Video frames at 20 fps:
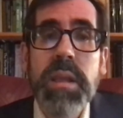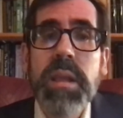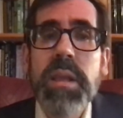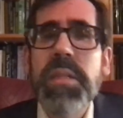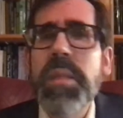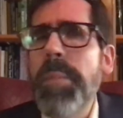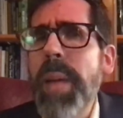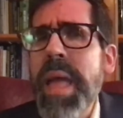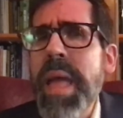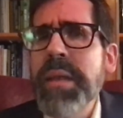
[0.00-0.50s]

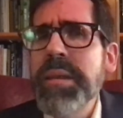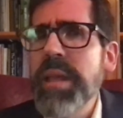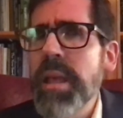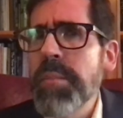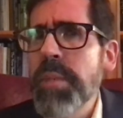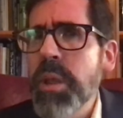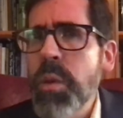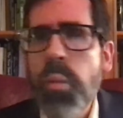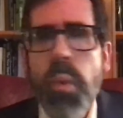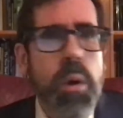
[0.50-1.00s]
The
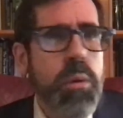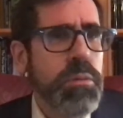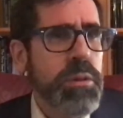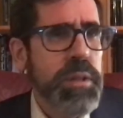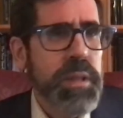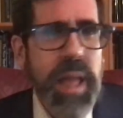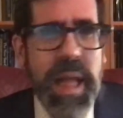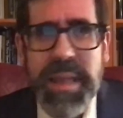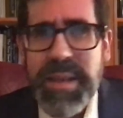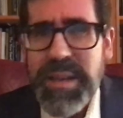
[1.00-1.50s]
pandemic won't
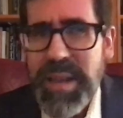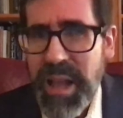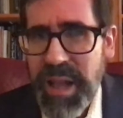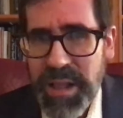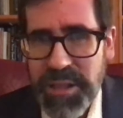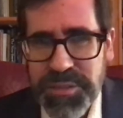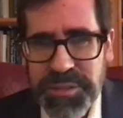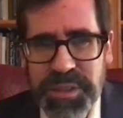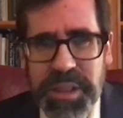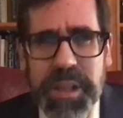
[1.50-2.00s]
let
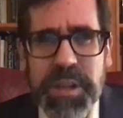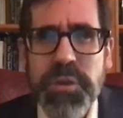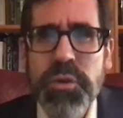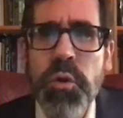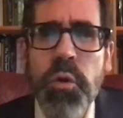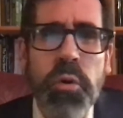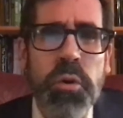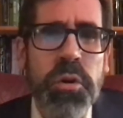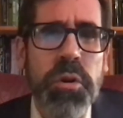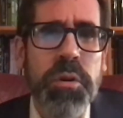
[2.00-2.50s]
us
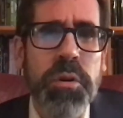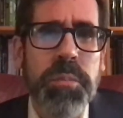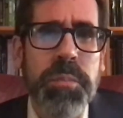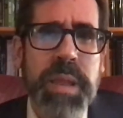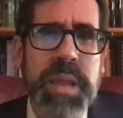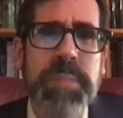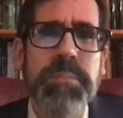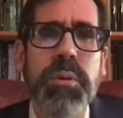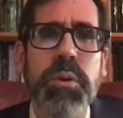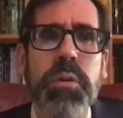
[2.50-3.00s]
ignore
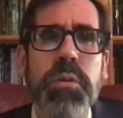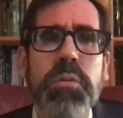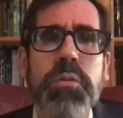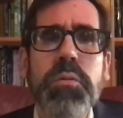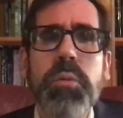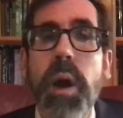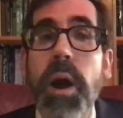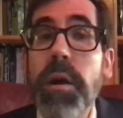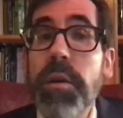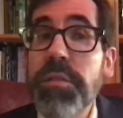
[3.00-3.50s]
people
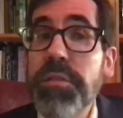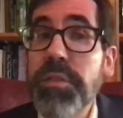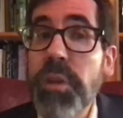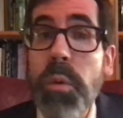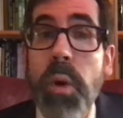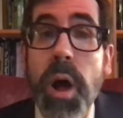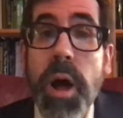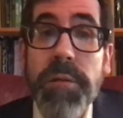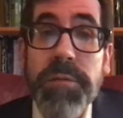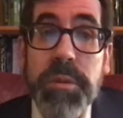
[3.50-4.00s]
who are so
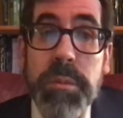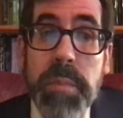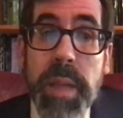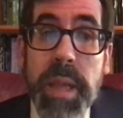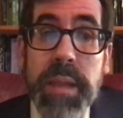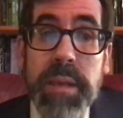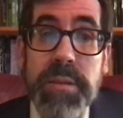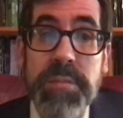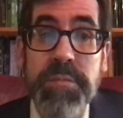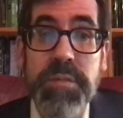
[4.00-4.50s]
often
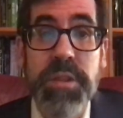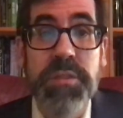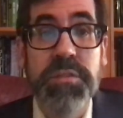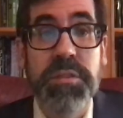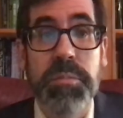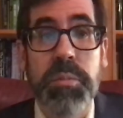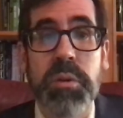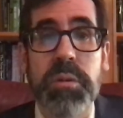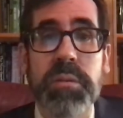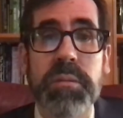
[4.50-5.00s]
made
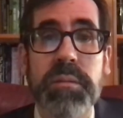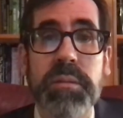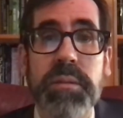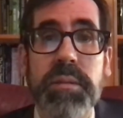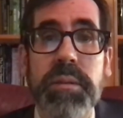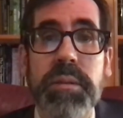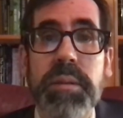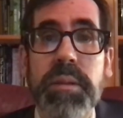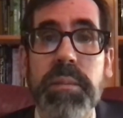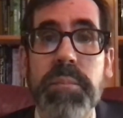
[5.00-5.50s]
invisible.
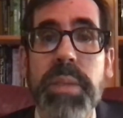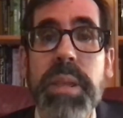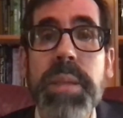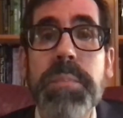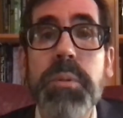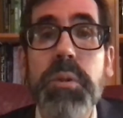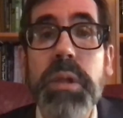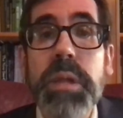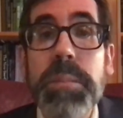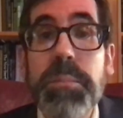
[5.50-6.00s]

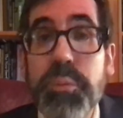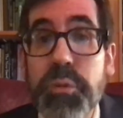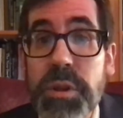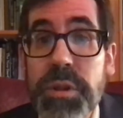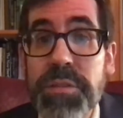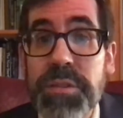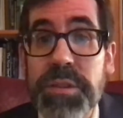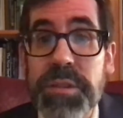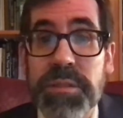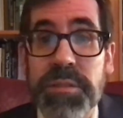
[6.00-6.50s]
People in
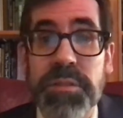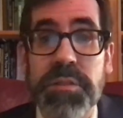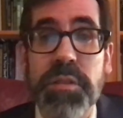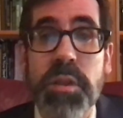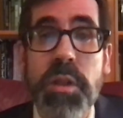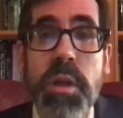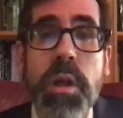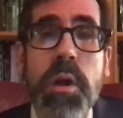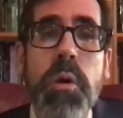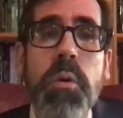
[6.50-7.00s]
prisons
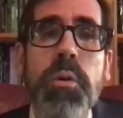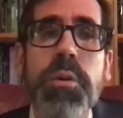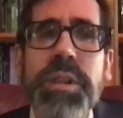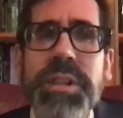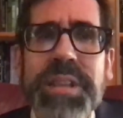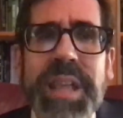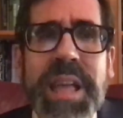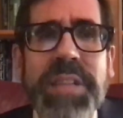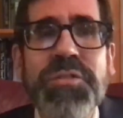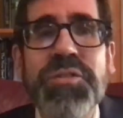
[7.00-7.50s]
or
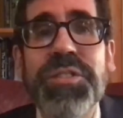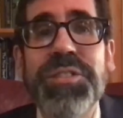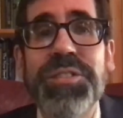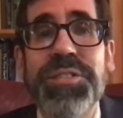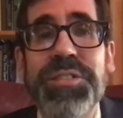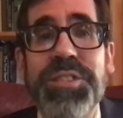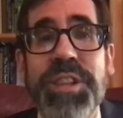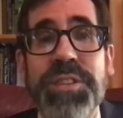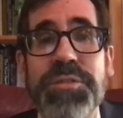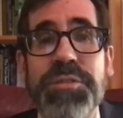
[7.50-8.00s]
detention
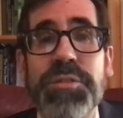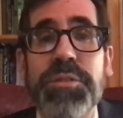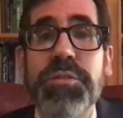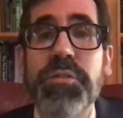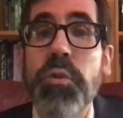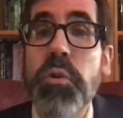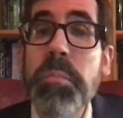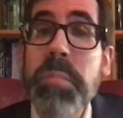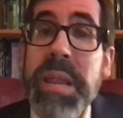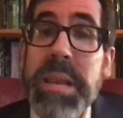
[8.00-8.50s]
centers
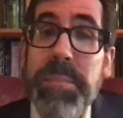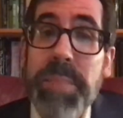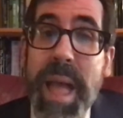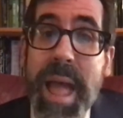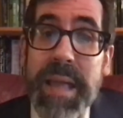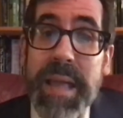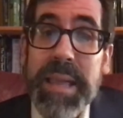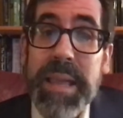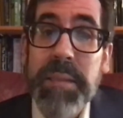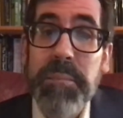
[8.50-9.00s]
or
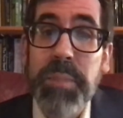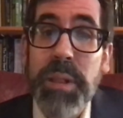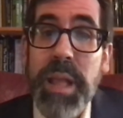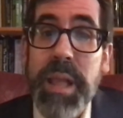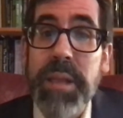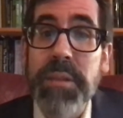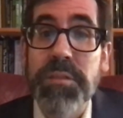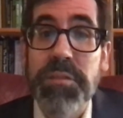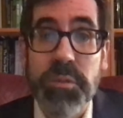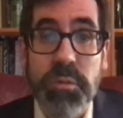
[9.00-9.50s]
meatpacking
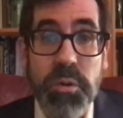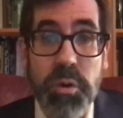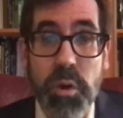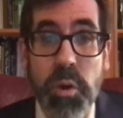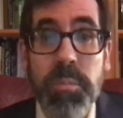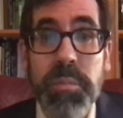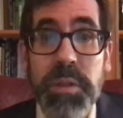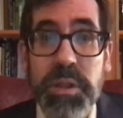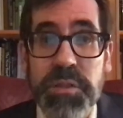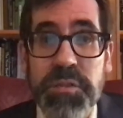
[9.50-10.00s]
plants or
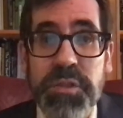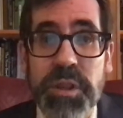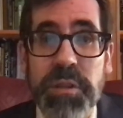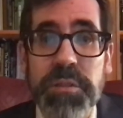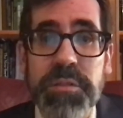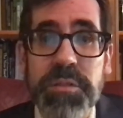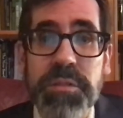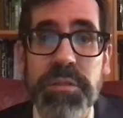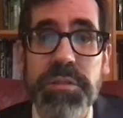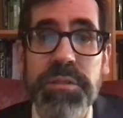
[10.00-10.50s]
homeless
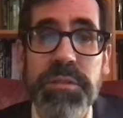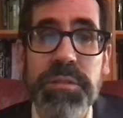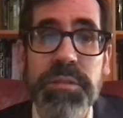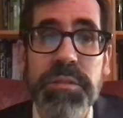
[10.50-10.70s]
shelters.